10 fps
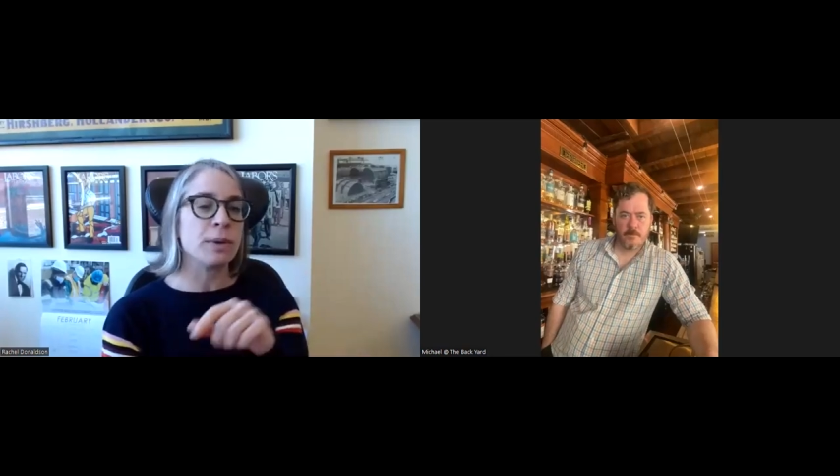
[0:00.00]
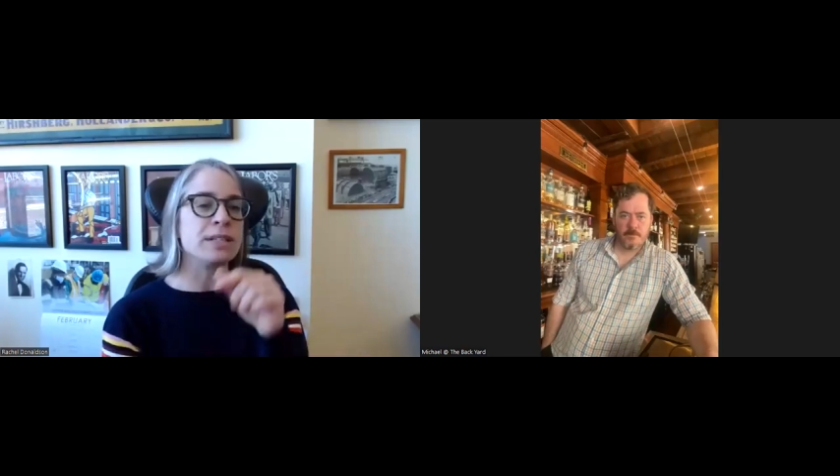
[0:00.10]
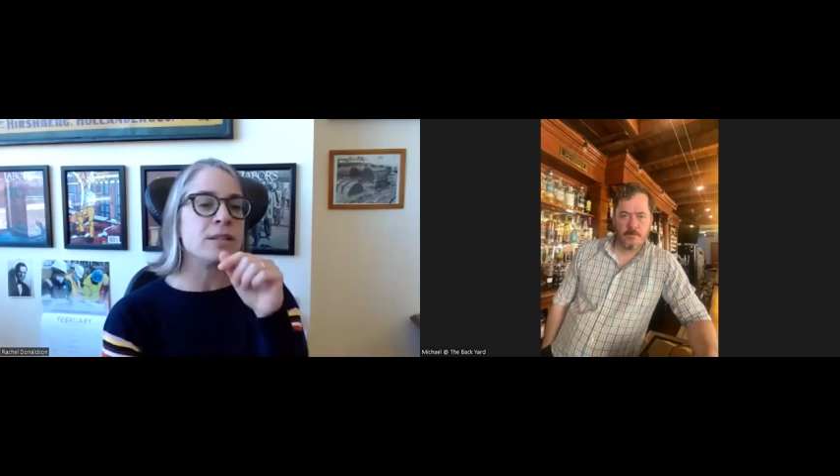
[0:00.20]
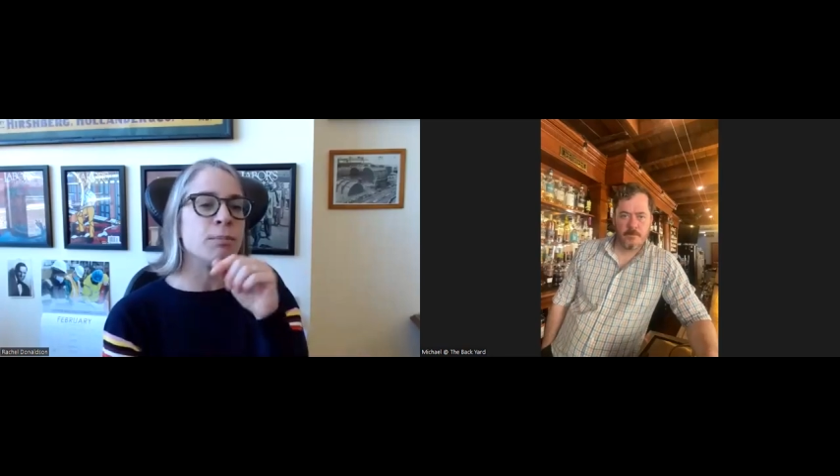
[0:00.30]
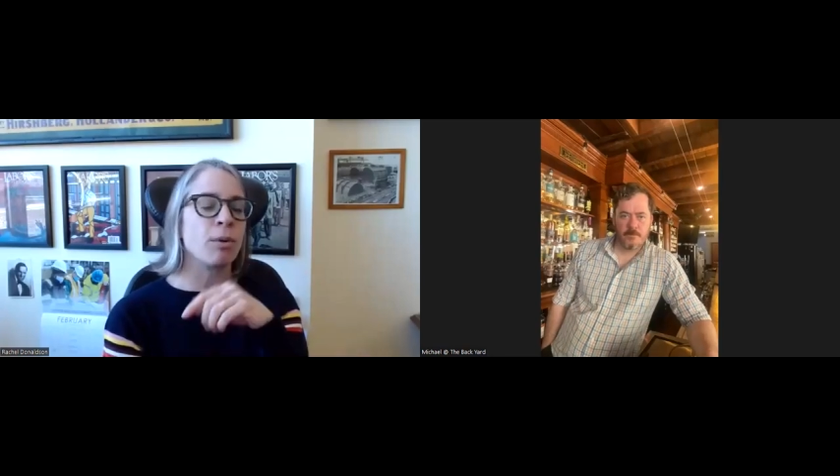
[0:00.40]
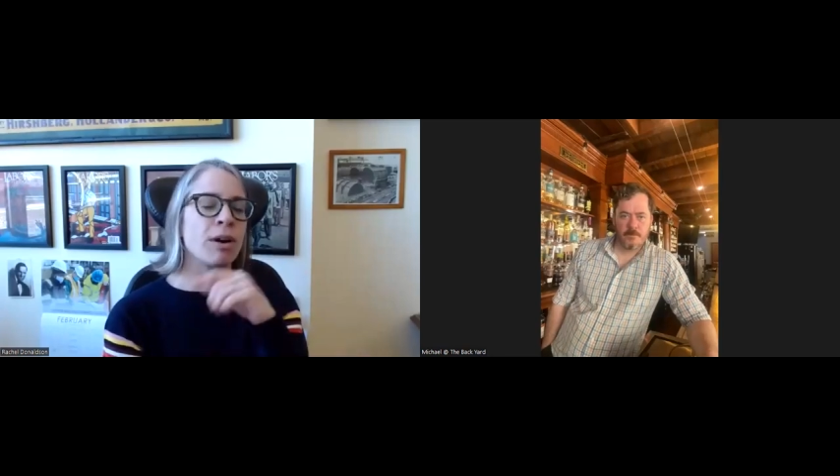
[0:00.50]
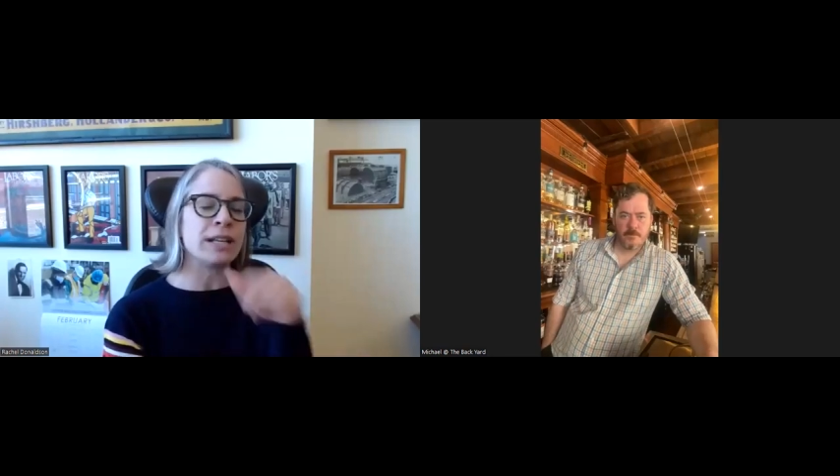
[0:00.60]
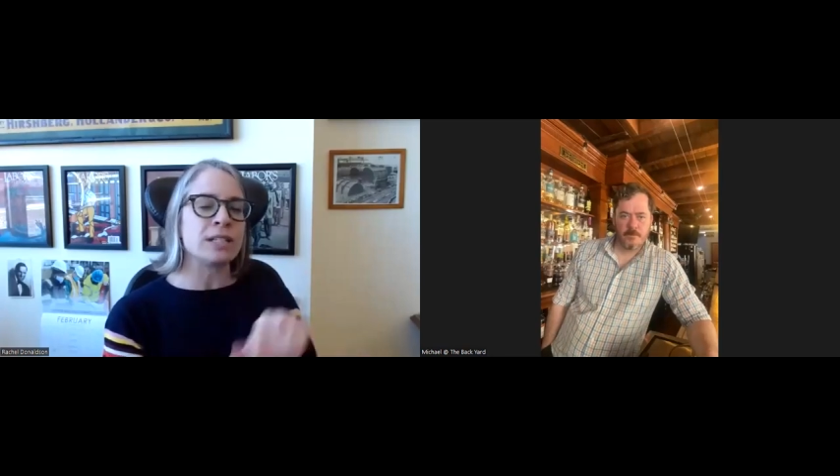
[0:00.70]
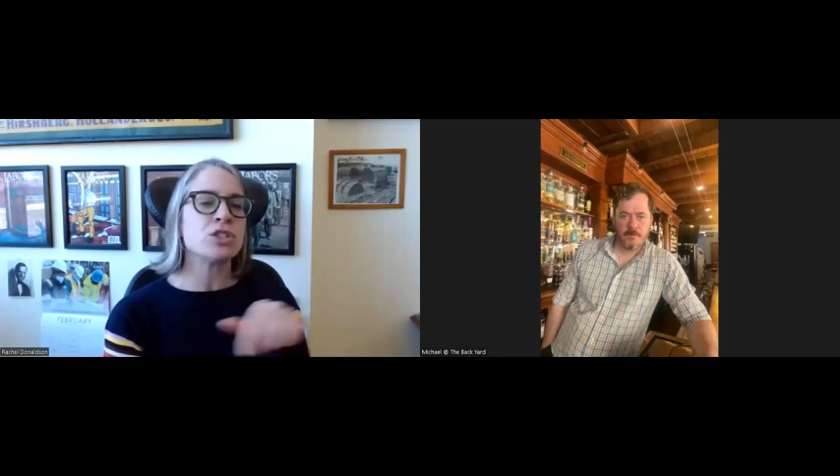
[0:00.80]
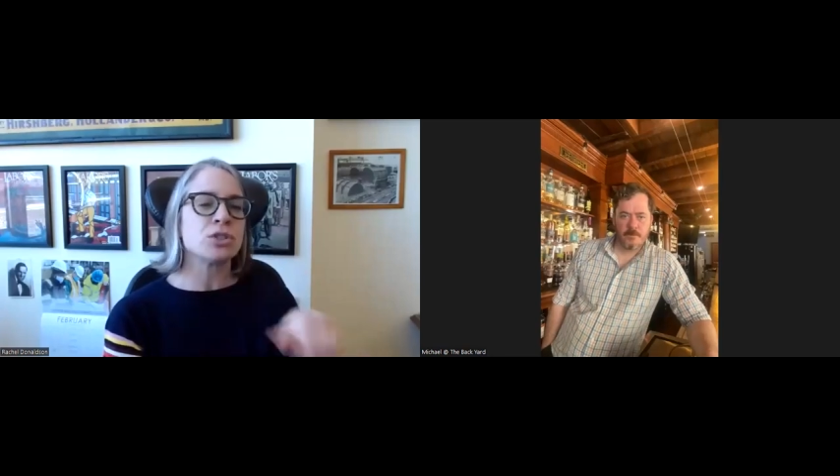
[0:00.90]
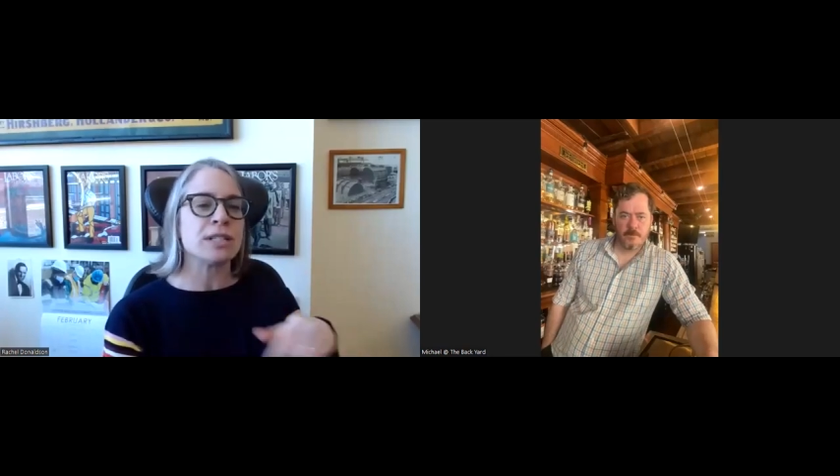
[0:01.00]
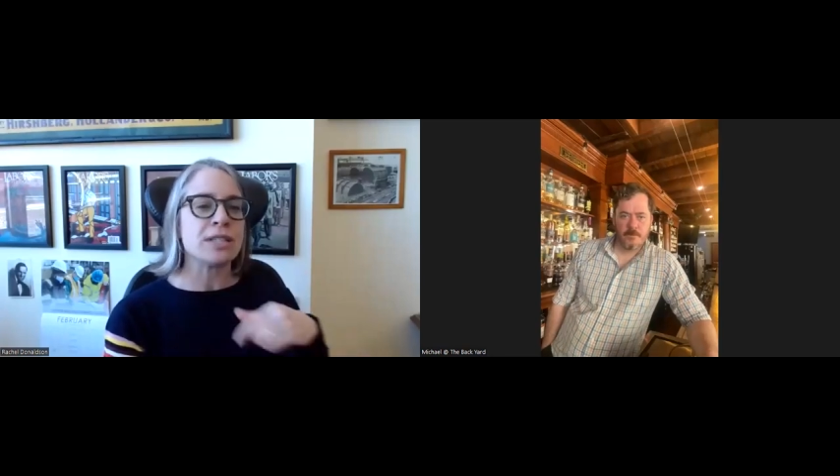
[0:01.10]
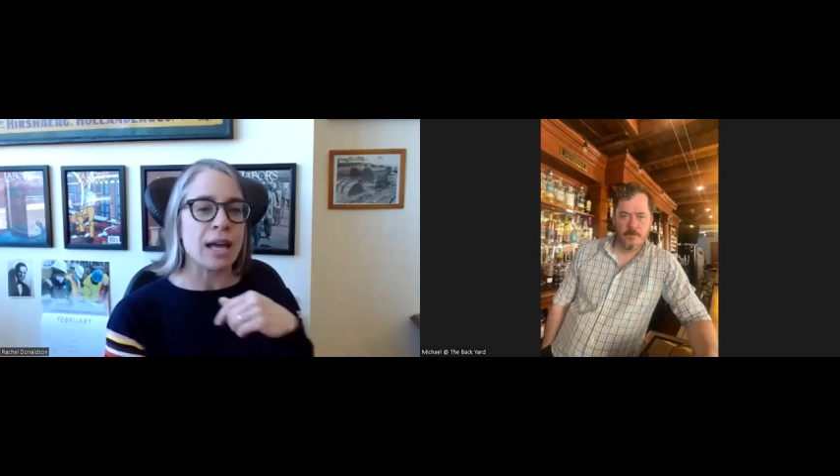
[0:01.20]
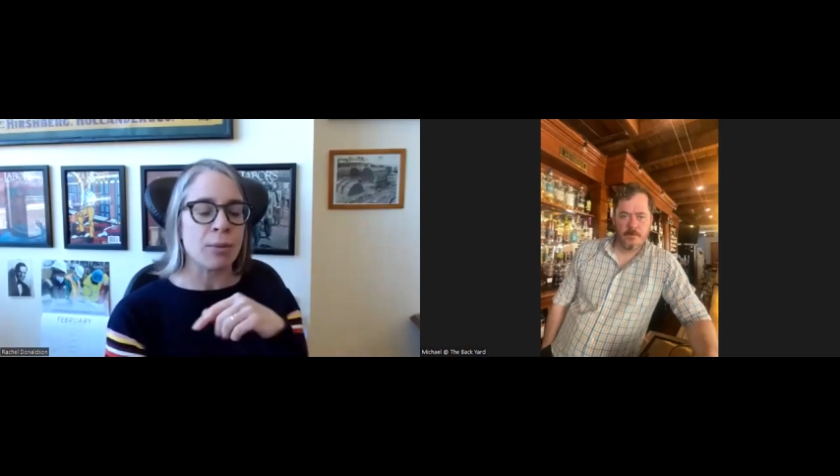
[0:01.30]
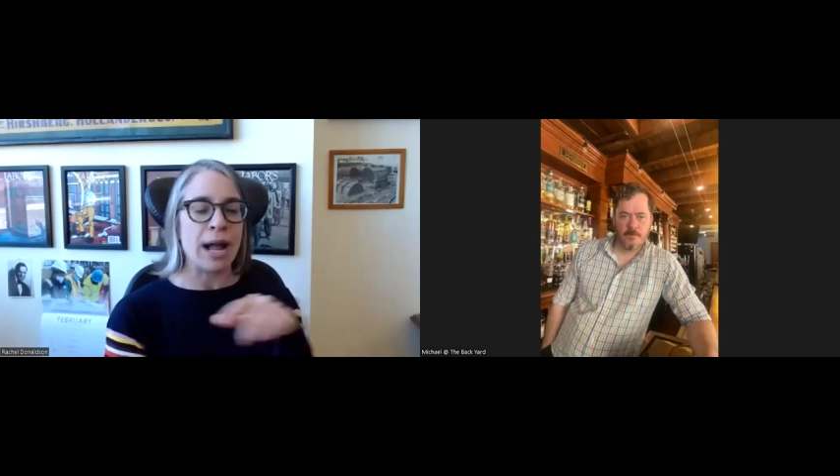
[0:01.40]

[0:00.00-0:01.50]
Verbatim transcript: but more industries that were